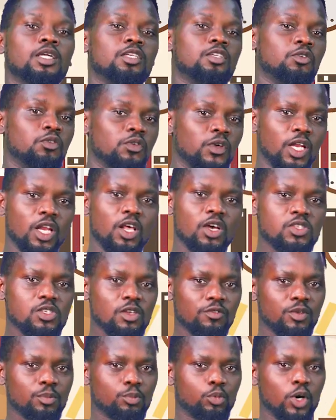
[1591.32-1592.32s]
The failures
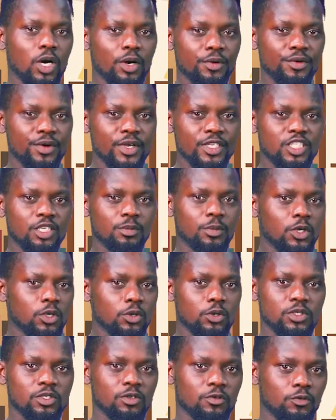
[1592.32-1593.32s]
of the Buhari regime
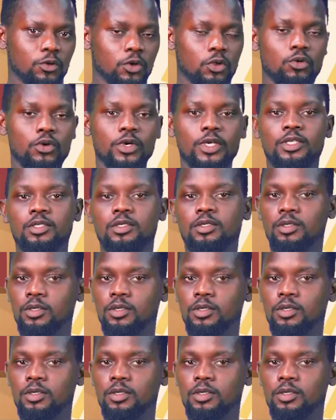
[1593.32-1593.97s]
includes the following.